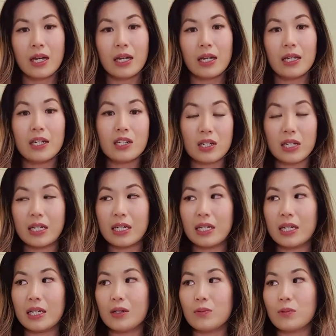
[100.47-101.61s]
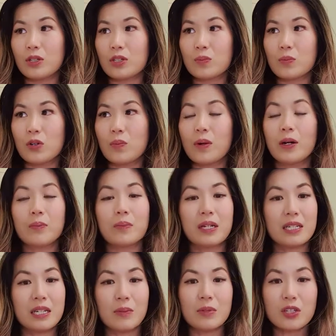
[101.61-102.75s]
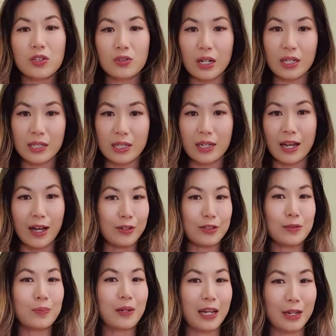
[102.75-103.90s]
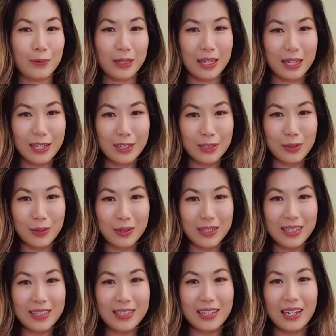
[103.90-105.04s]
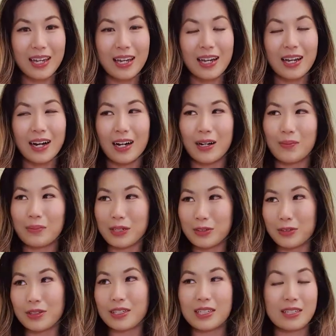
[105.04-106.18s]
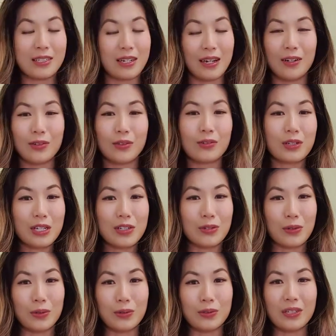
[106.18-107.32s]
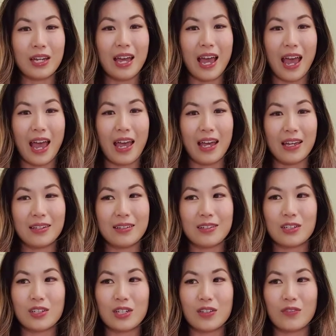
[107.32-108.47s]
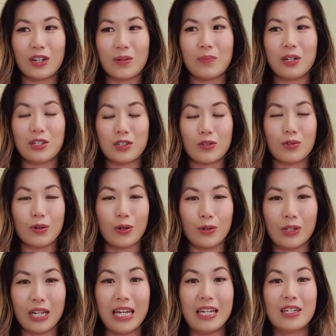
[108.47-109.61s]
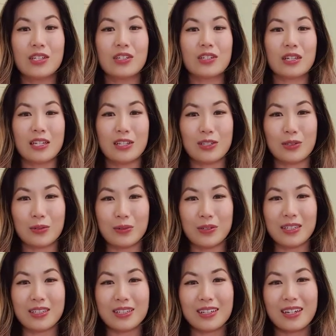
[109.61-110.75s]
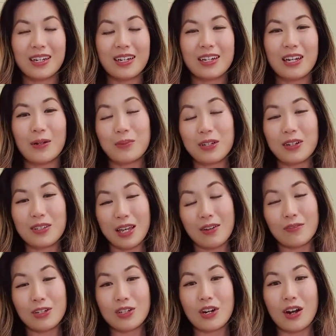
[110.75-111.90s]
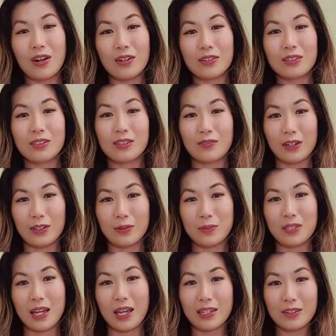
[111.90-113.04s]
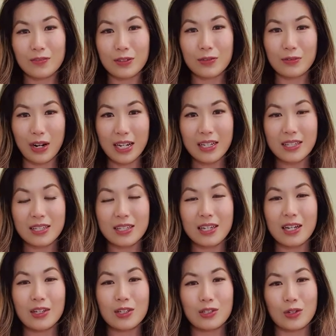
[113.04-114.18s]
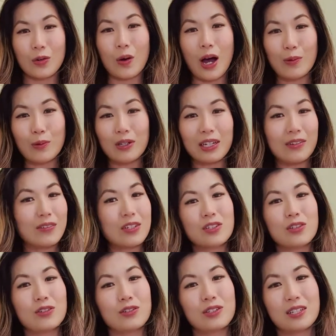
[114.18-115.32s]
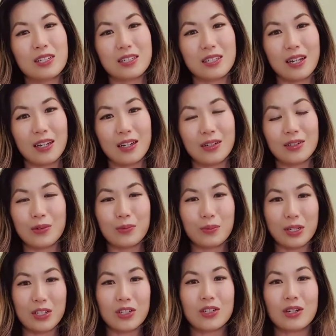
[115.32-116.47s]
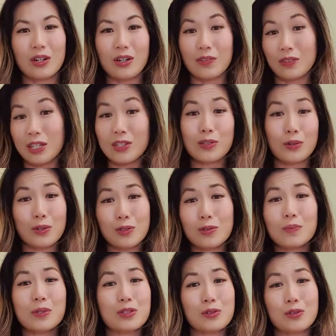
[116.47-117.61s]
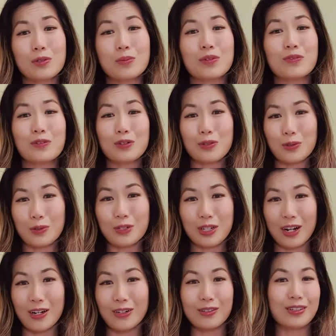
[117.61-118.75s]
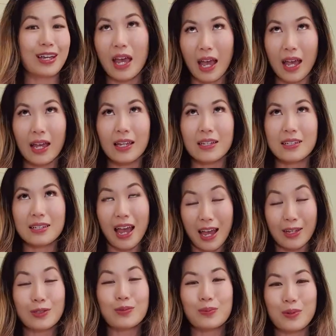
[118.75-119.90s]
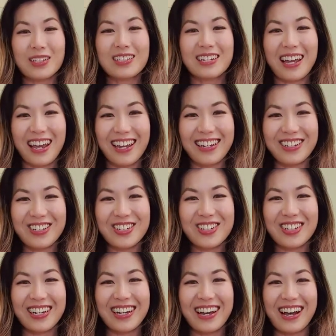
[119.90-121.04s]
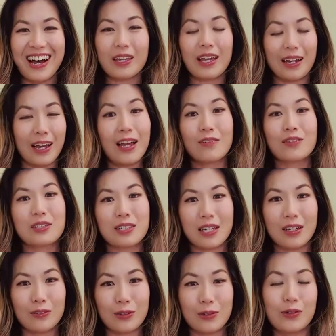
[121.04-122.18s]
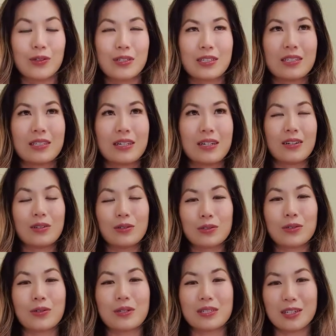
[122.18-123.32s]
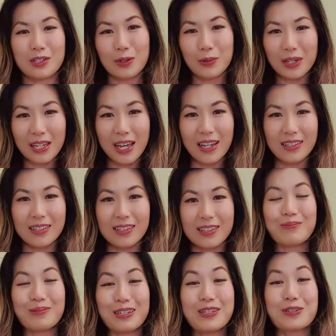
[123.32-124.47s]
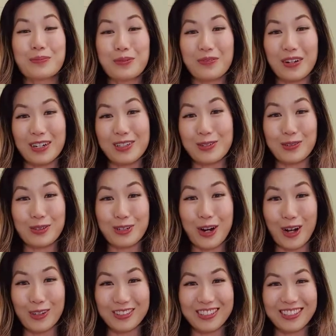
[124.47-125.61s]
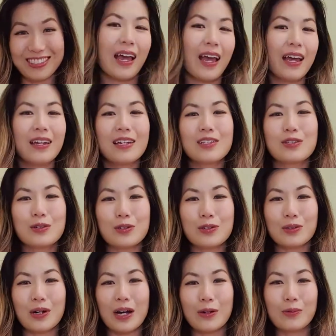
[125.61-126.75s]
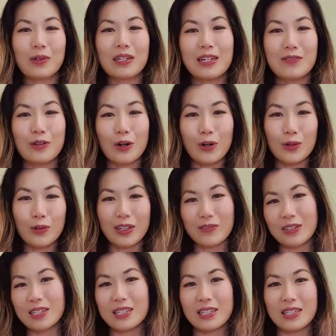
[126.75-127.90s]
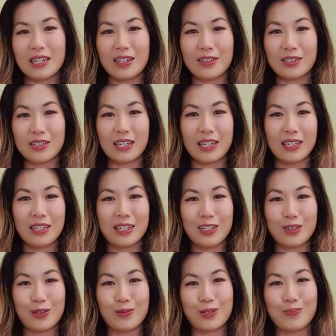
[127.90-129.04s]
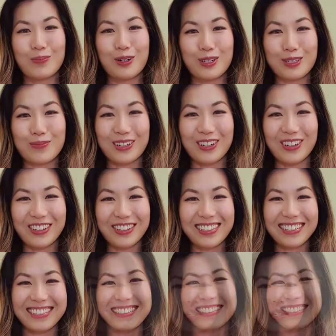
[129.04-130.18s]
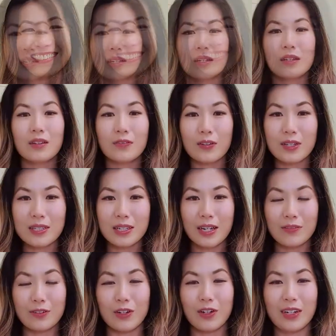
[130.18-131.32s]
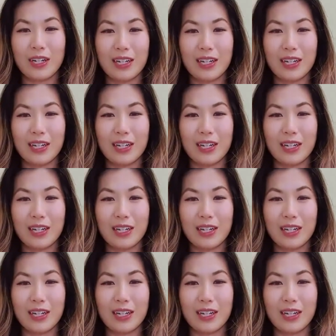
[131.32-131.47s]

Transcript: Initially, it was more about me demonstrating how to play with these toys. My daughter is now 3 years old and she's very much grown into these toys. Now, because every child develops at different rates, so I will leave it to you to decide which of these toys would be suitable for your child and at what age. And I have to say, of course, all toys are choking hazards. Please supervise your child. And as usual, I will leave all relevant details in the description box below. The first thing I've got